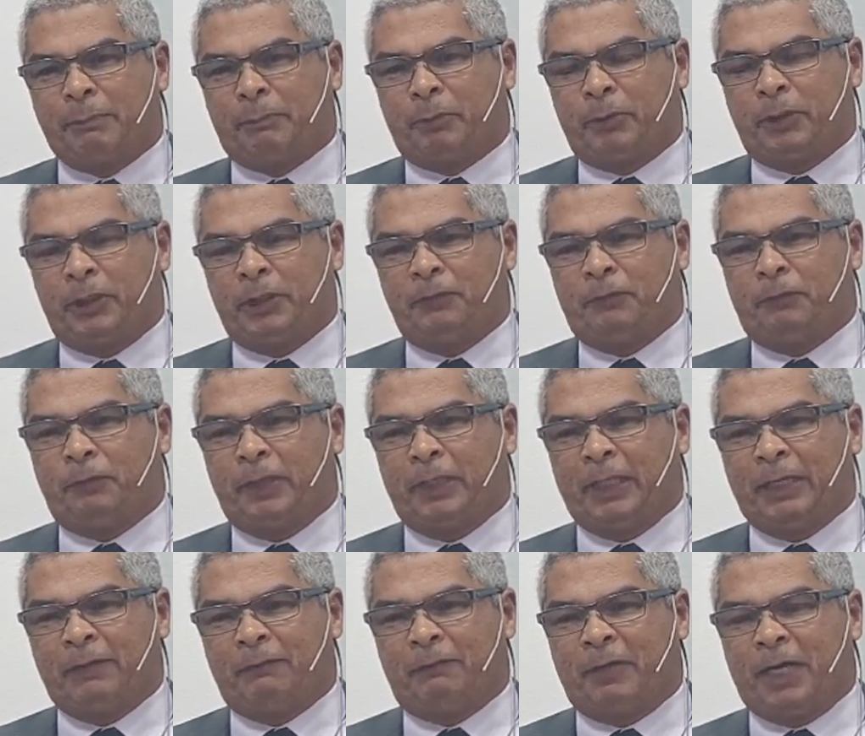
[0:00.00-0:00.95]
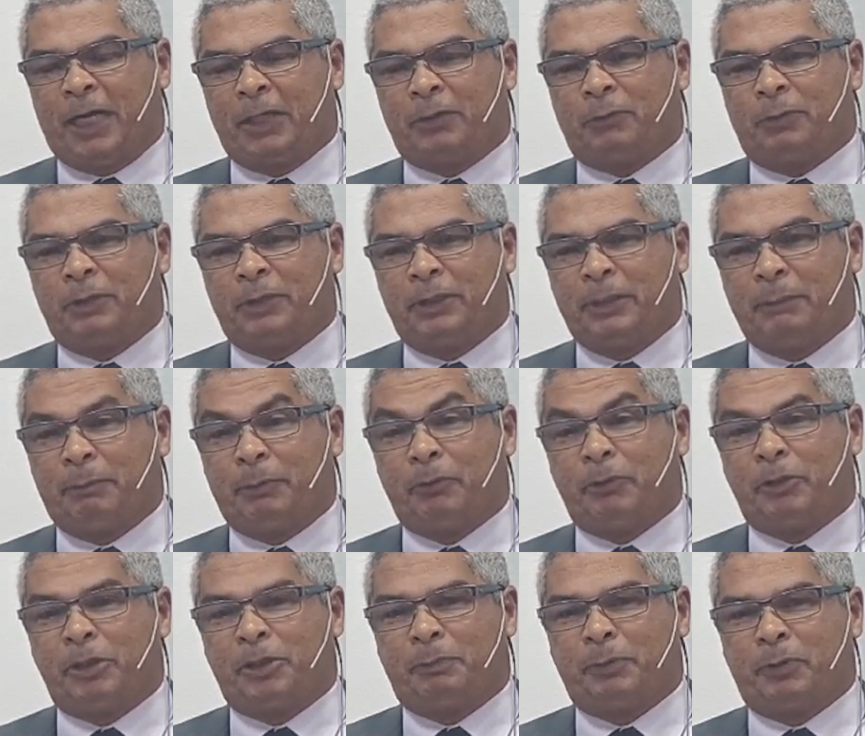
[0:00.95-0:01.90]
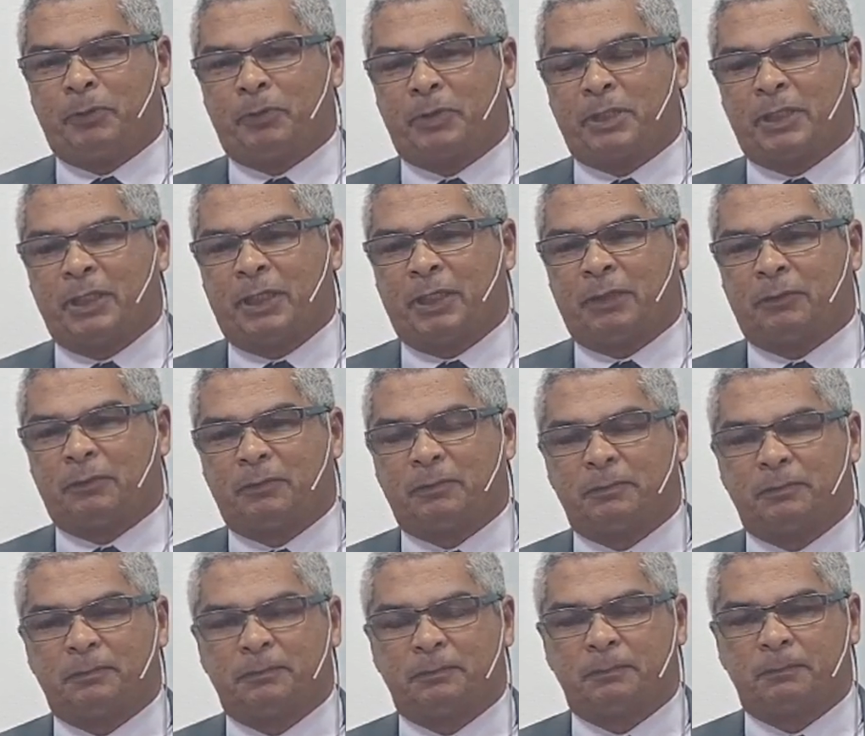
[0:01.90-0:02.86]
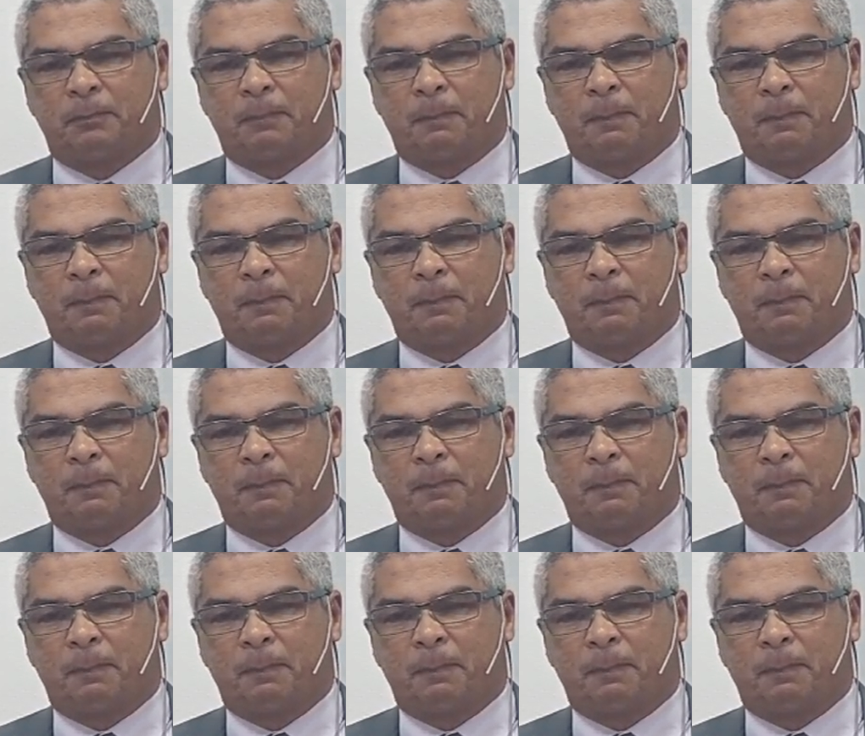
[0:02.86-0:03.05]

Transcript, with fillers: that was in the temple. He was led there by the Holy